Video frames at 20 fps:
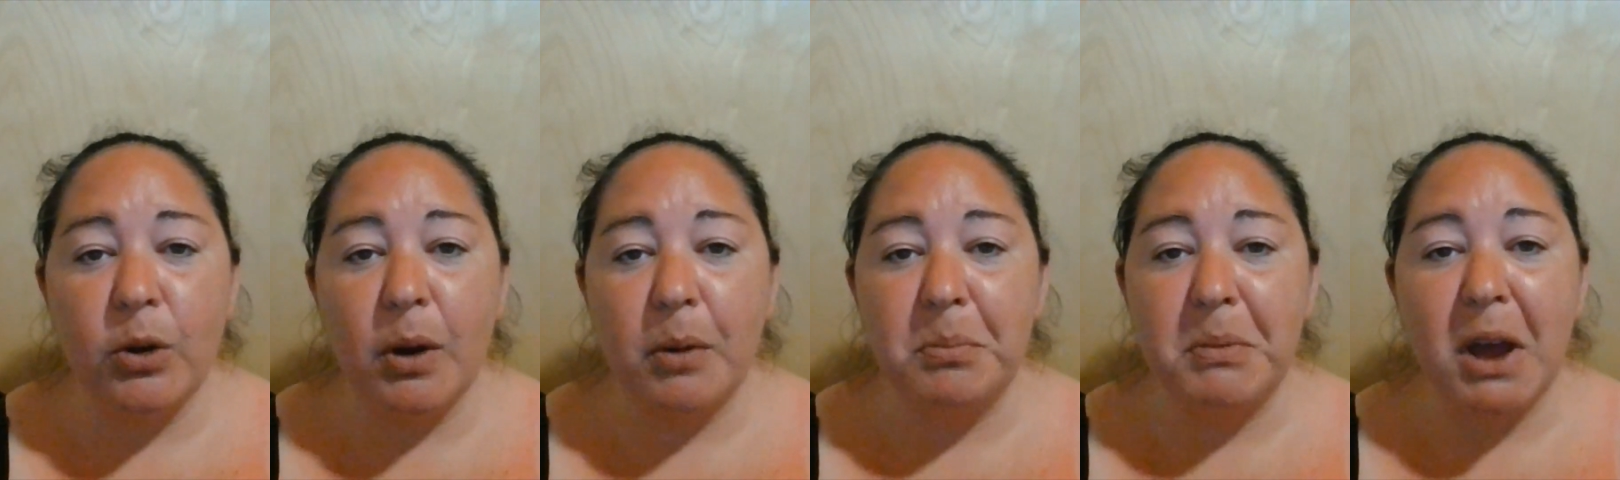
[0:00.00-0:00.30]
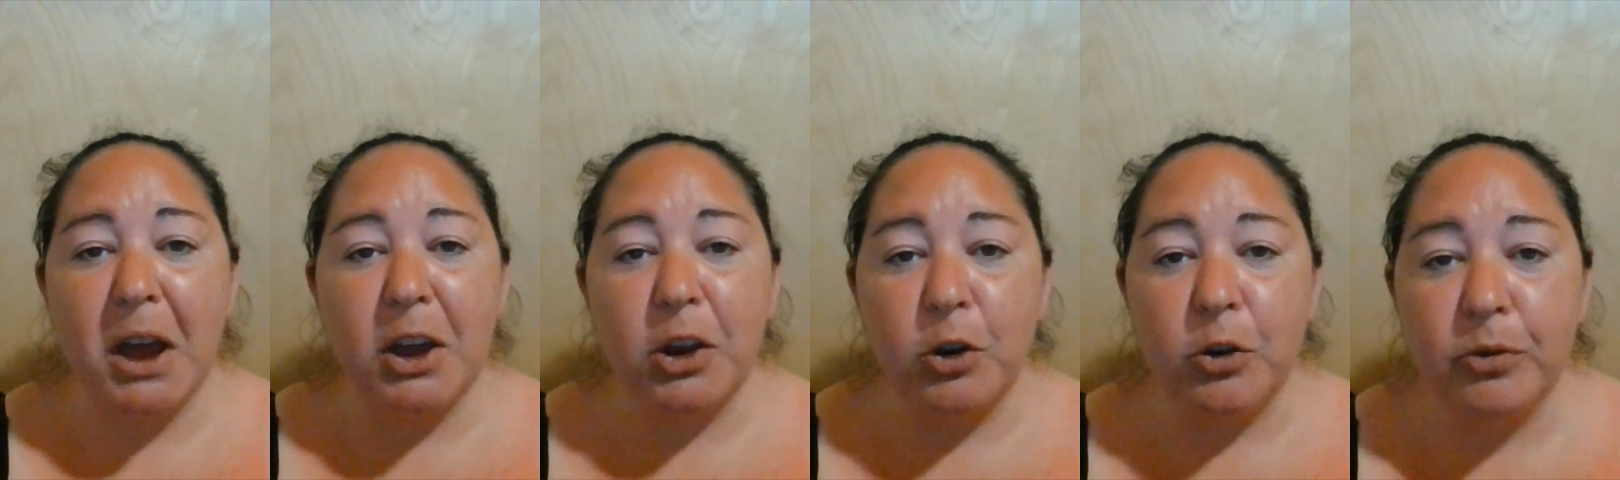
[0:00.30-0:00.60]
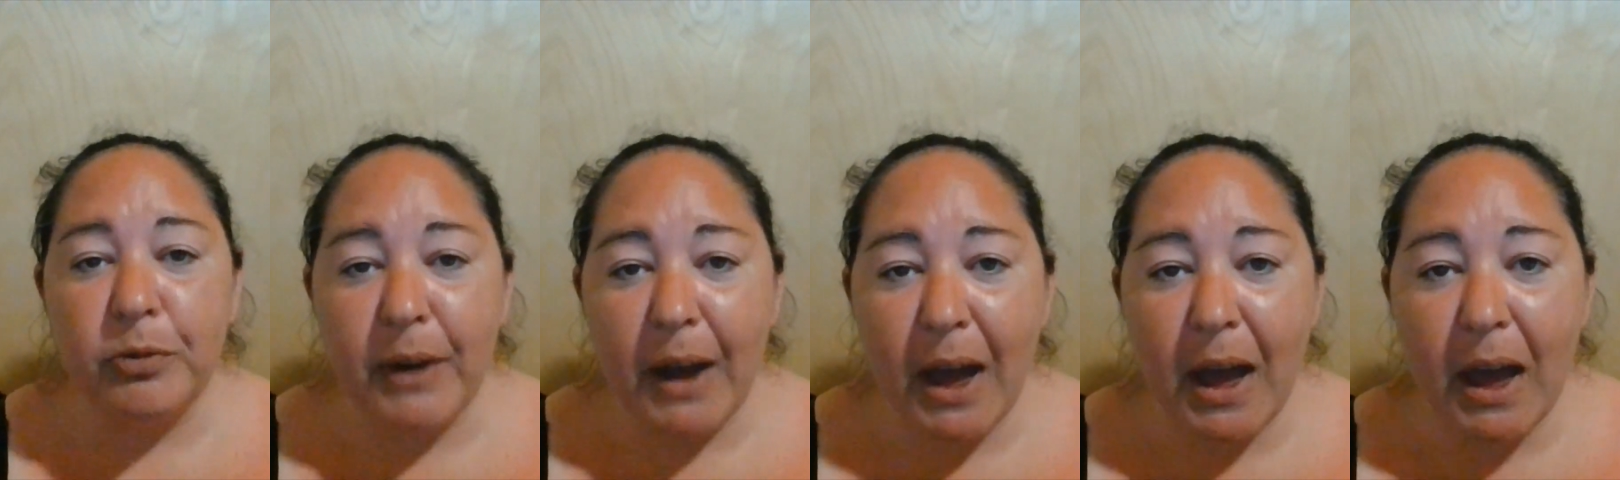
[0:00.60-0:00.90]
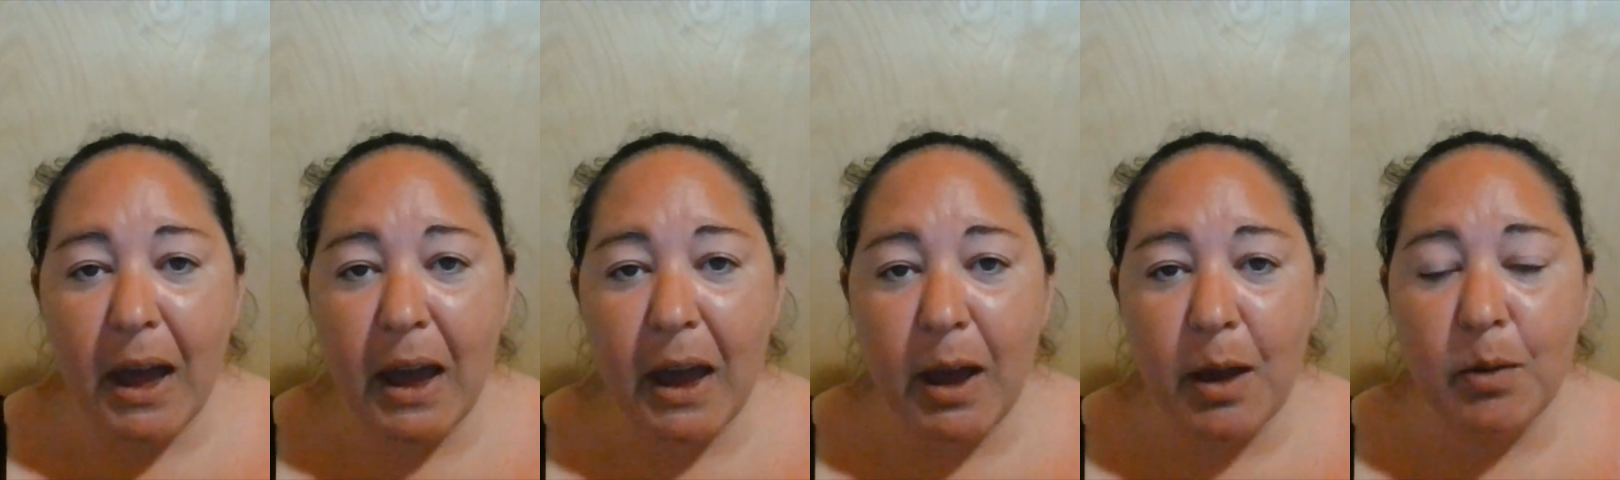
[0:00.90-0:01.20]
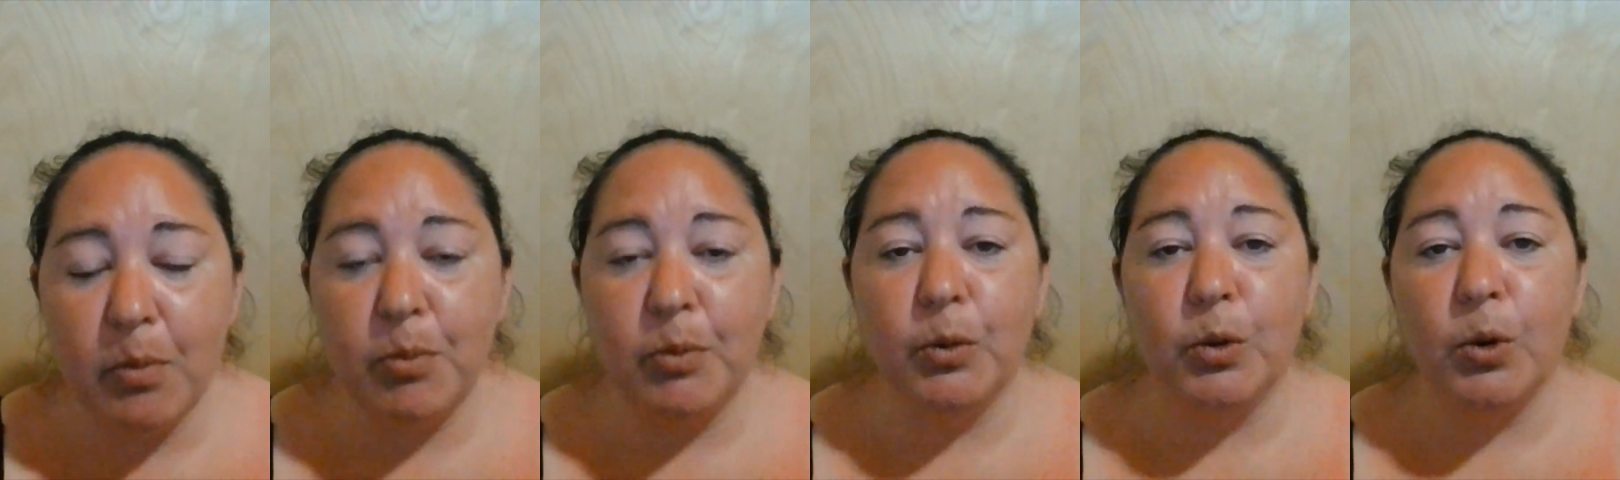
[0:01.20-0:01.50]
I'm not your
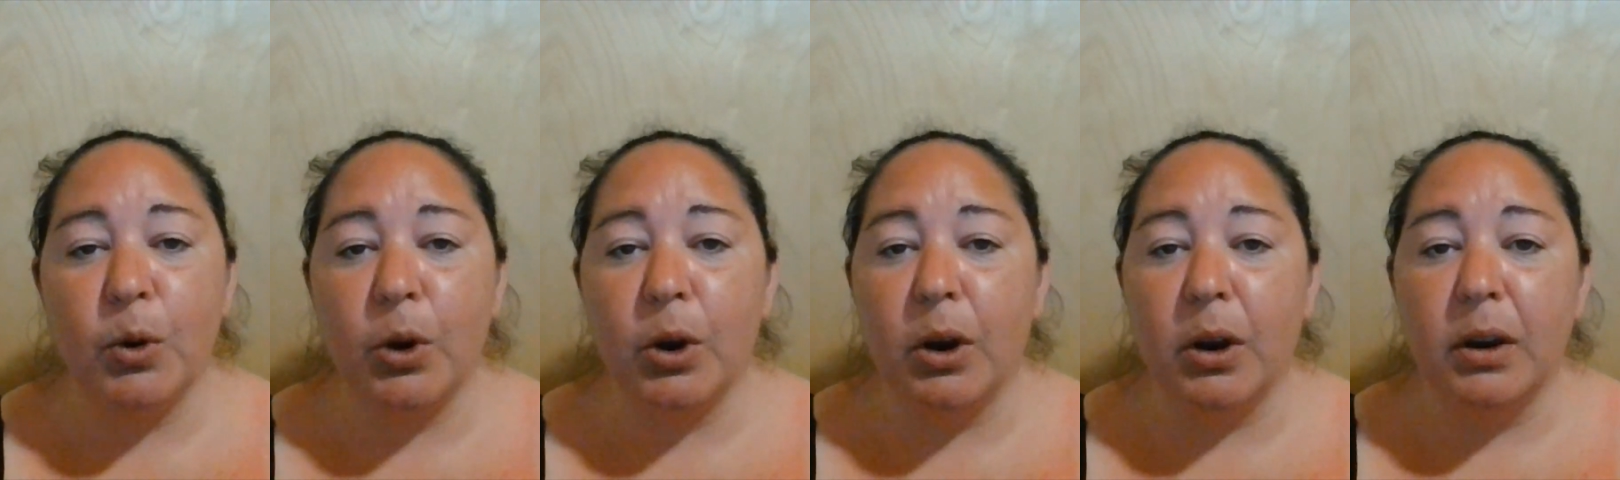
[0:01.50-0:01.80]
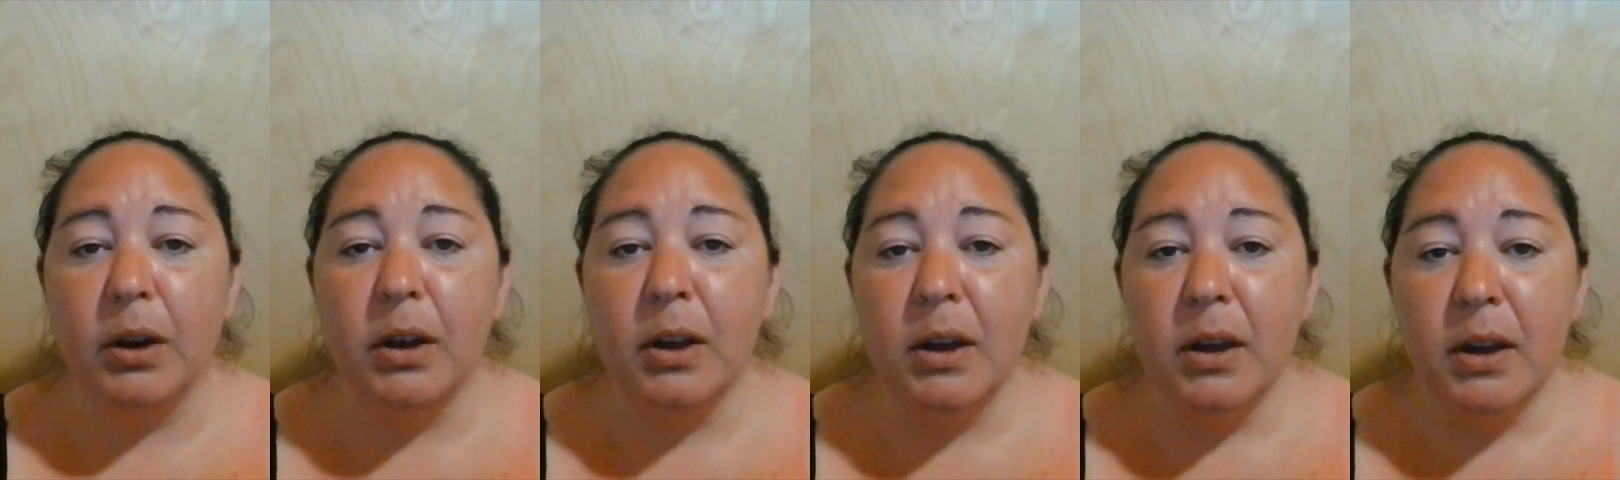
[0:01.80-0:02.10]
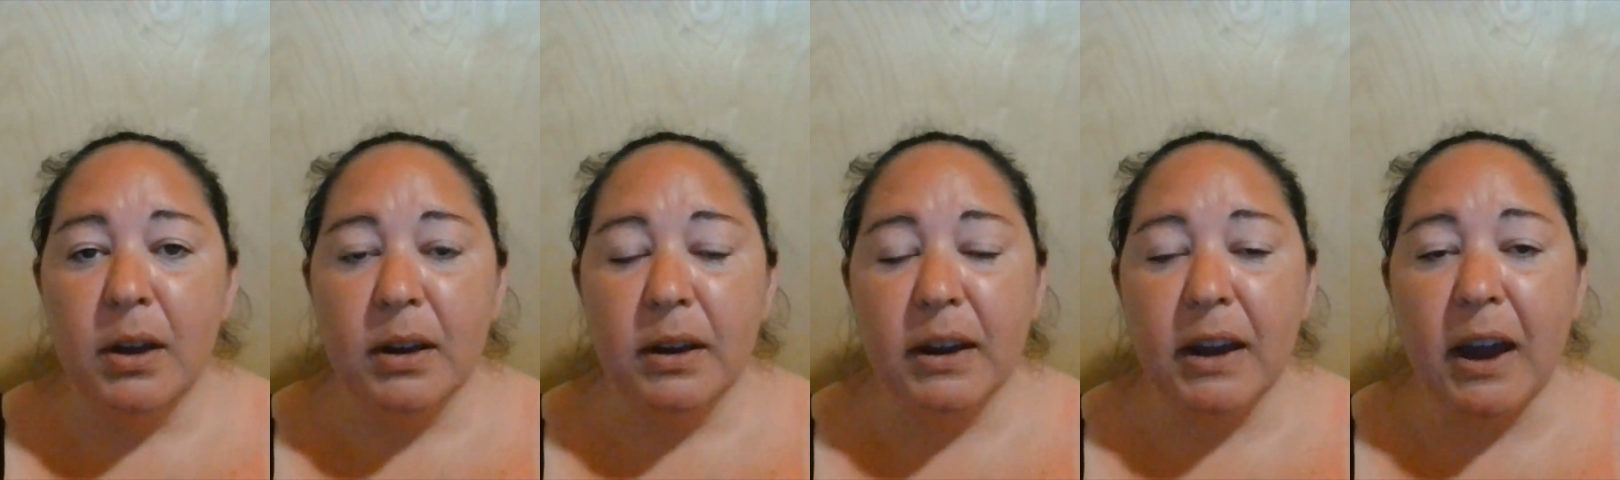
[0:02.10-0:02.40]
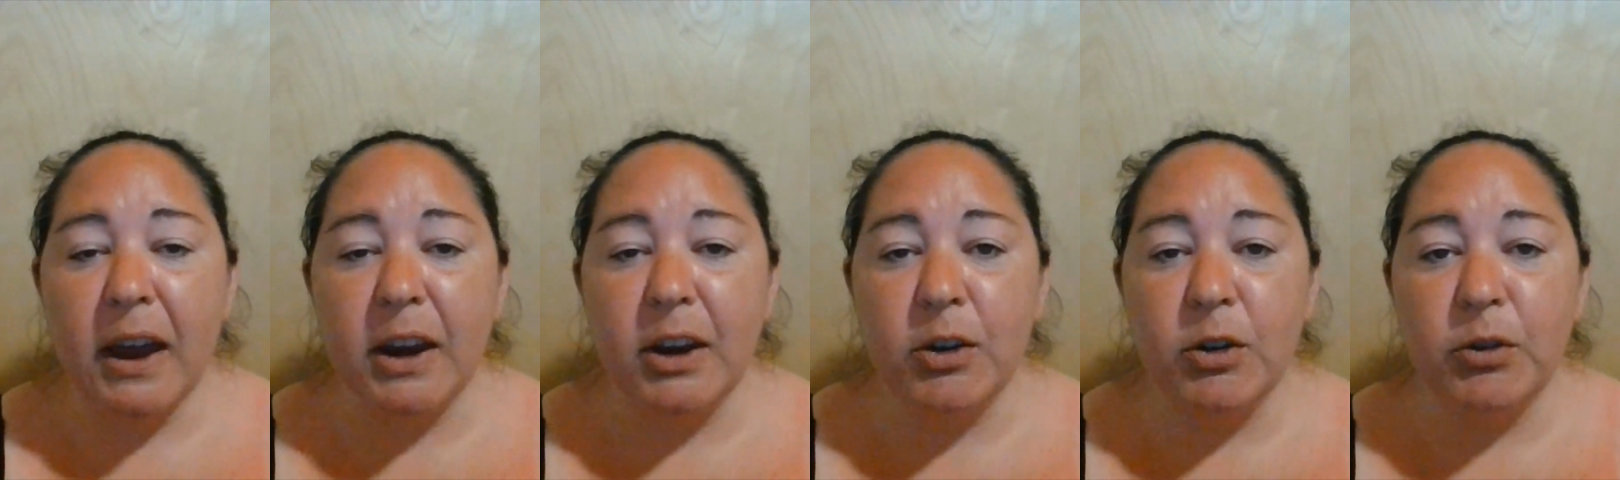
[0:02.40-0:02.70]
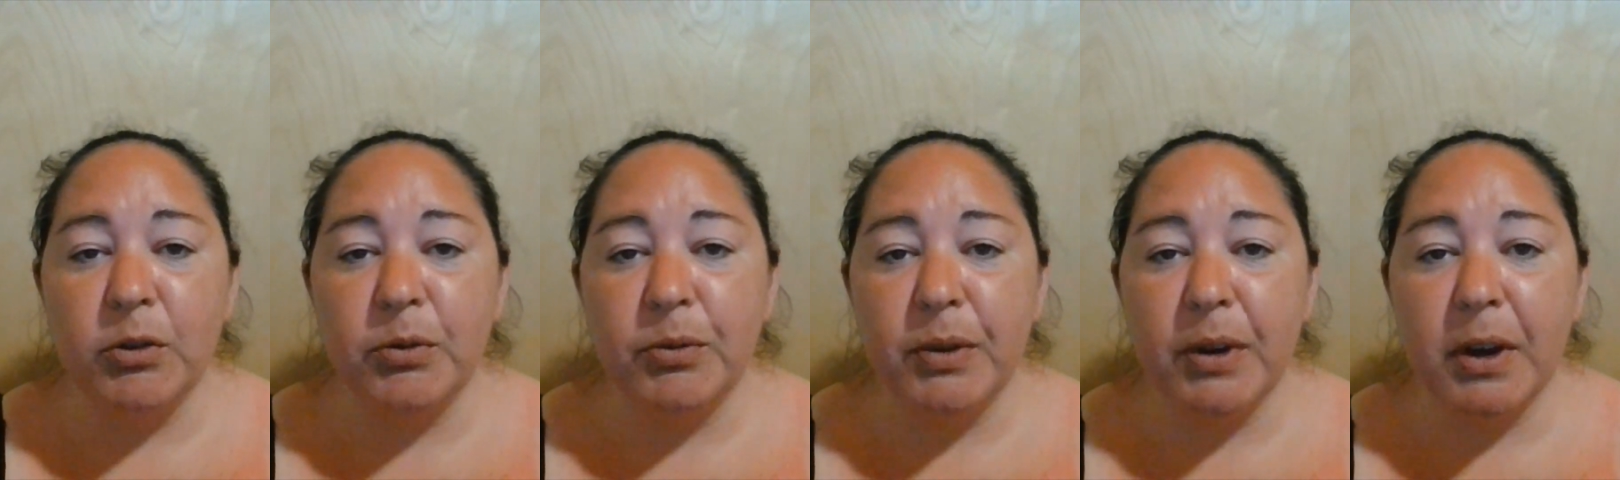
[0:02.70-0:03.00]
vibe or kind
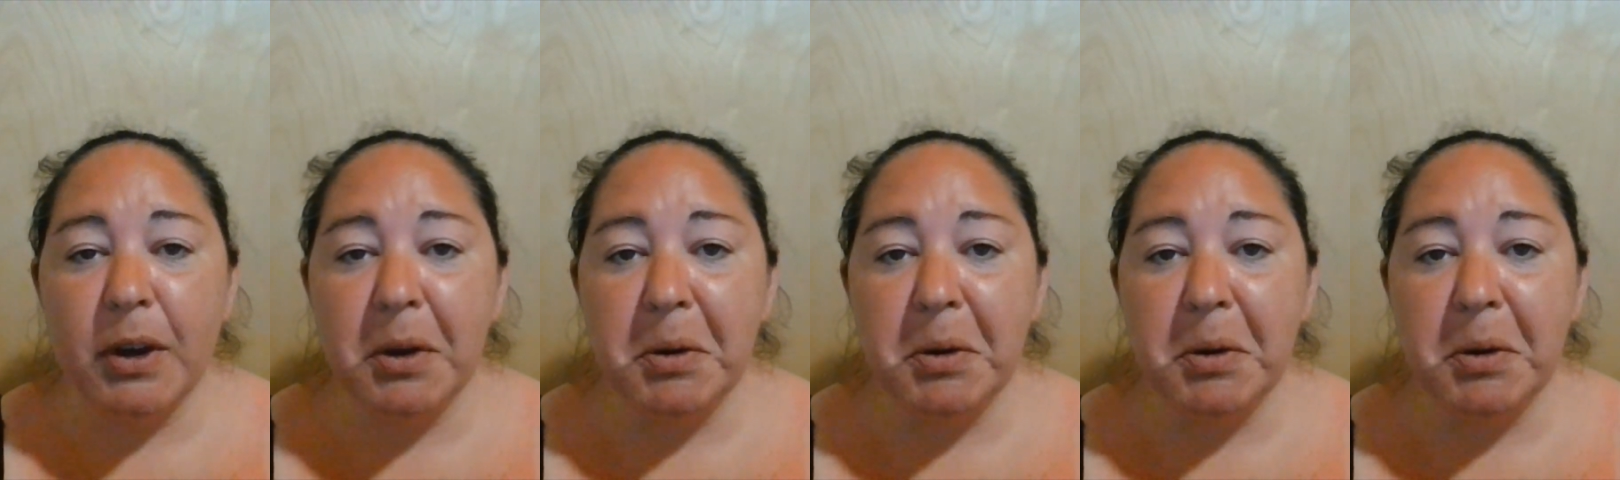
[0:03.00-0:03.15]
of